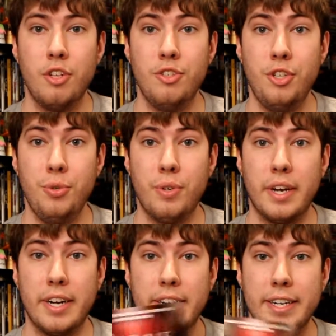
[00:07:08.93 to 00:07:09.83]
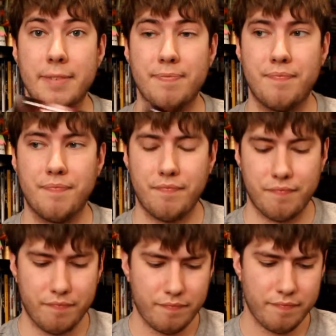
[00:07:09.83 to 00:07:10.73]
new Carrie.
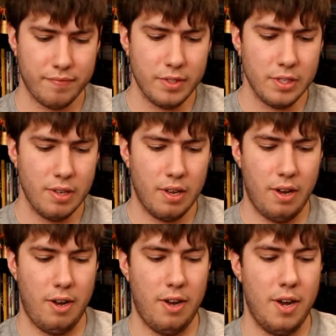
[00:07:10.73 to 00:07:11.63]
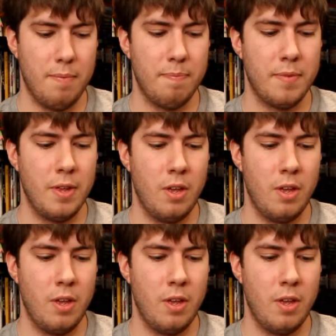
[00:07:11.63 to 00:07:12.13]
Um,